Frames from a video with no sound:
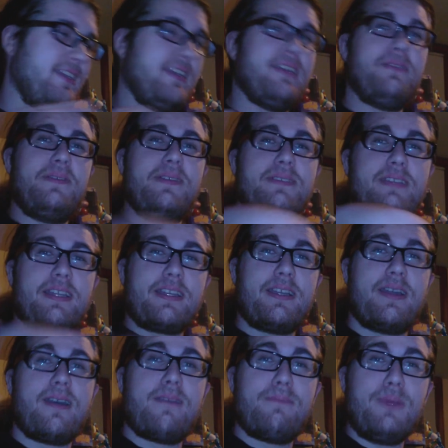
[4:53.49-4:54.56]
it was like
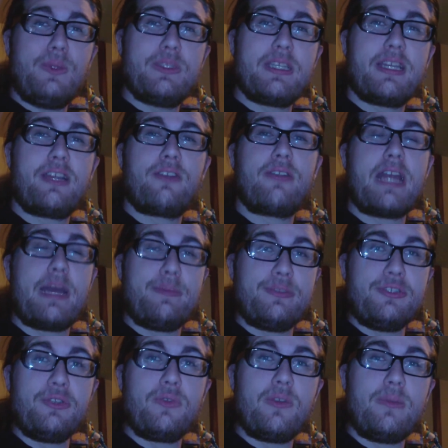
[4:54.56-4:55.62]
a crapshoot.